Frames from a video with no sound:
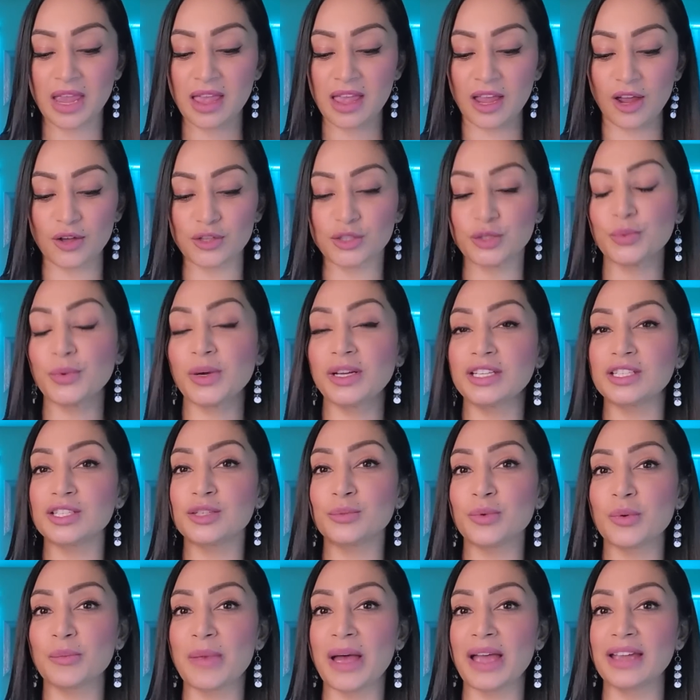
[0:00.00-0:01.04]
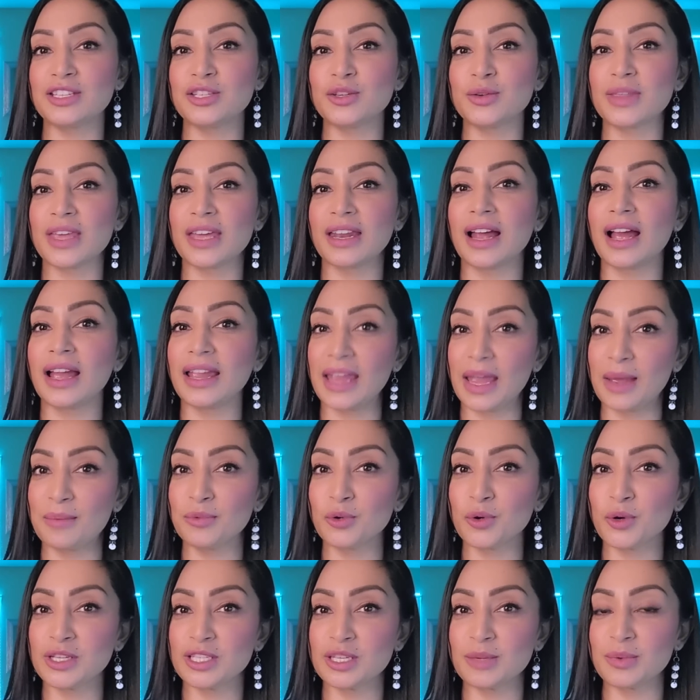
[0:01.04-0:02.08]
I also wanted to remind you that I am
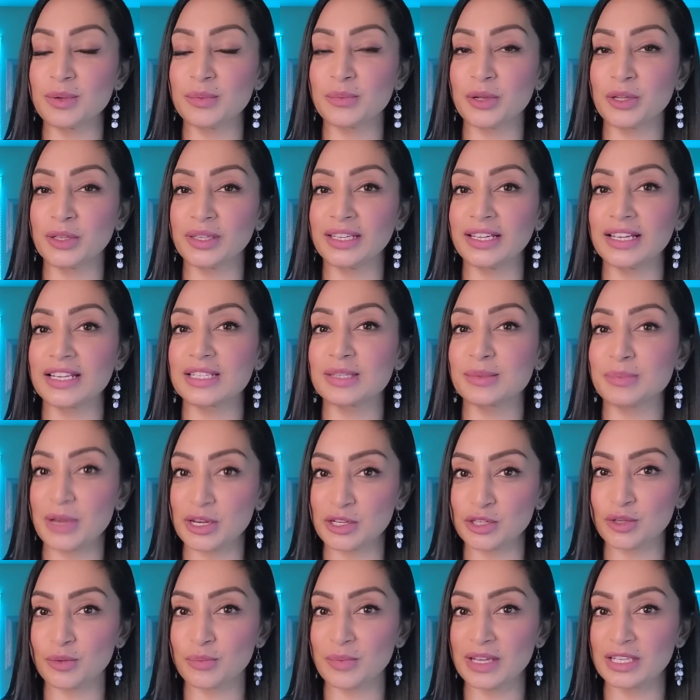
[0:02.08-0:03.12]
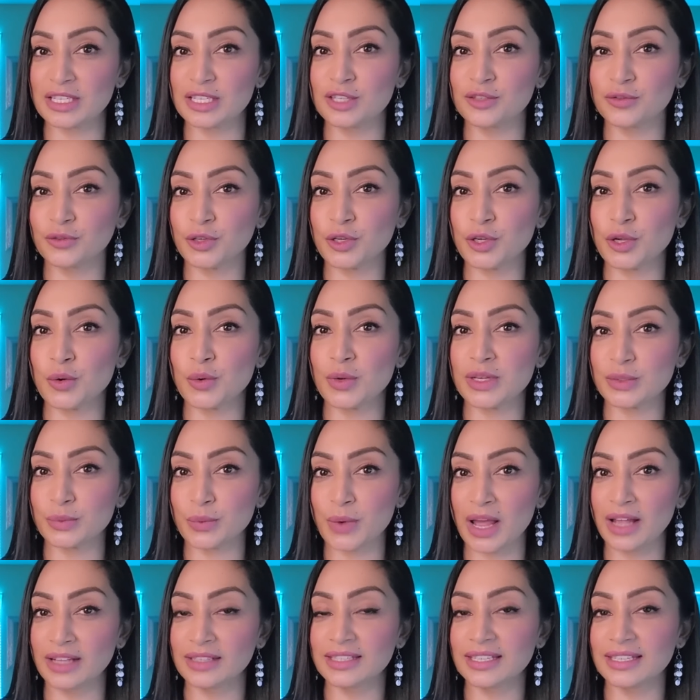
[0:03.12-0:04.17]
going to be pulling a special message for you as
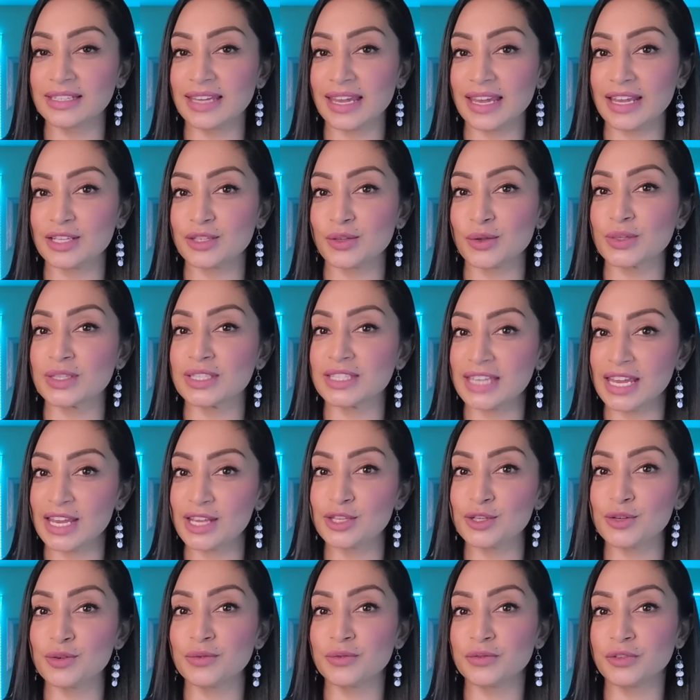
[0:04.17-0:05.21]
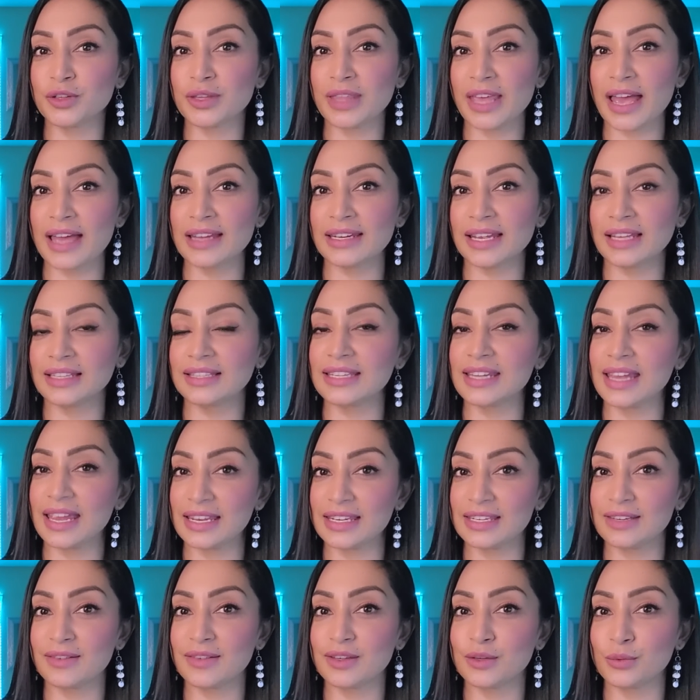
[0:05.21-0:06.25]
well today, so stay tuned for that at the
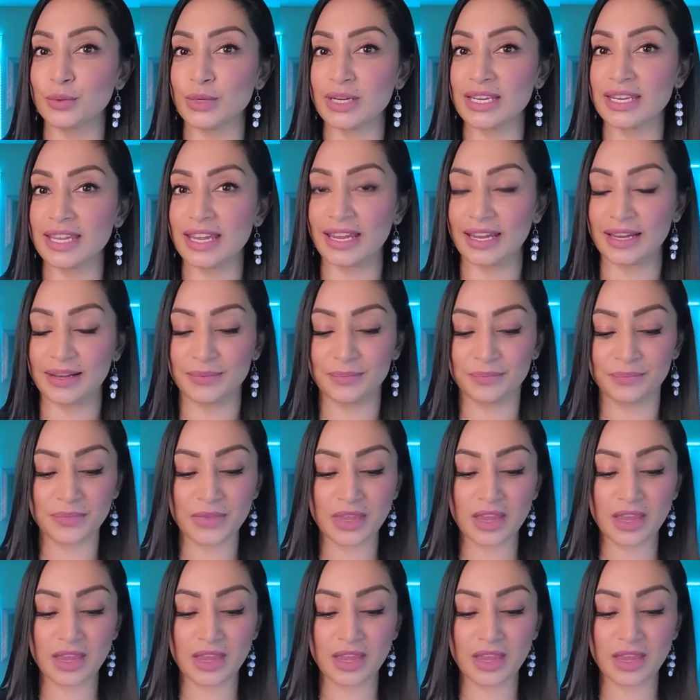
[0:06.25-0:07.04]
end of the reading.